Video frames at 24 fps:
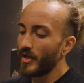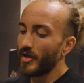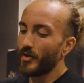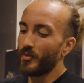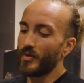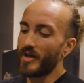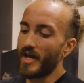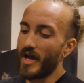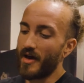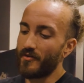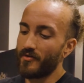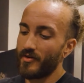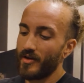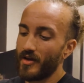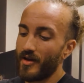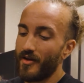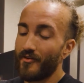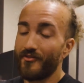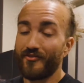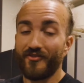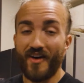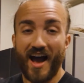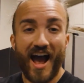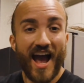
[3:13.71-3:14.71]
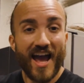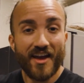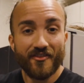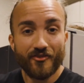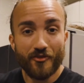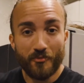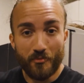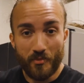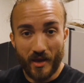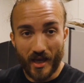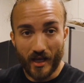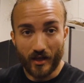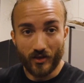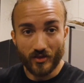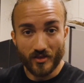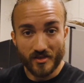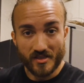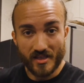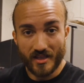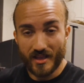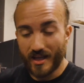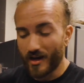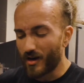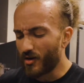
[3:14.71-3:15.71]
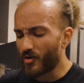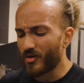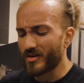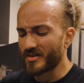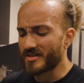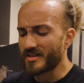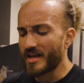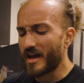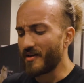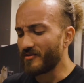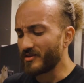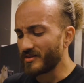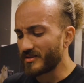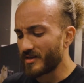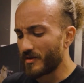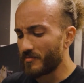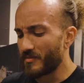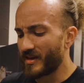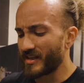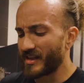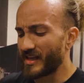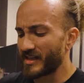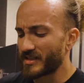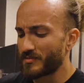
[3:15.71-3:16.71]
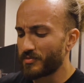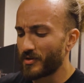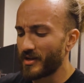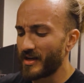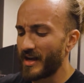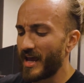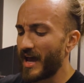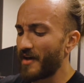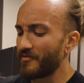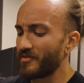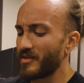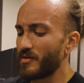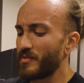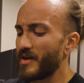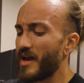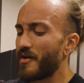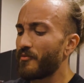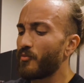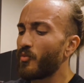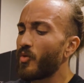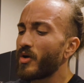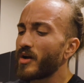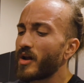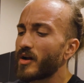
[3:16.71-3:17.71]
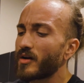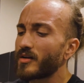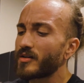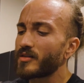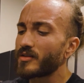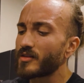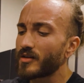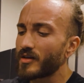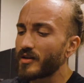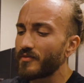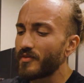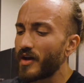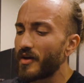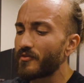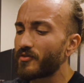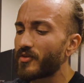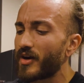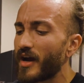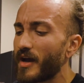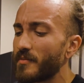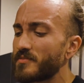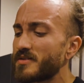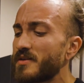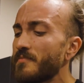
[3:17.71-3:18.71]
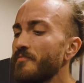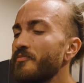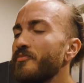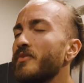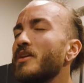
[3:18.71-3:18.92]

We have 5 pickles in there, or 7, something like that, split in half, and then we have 135 grams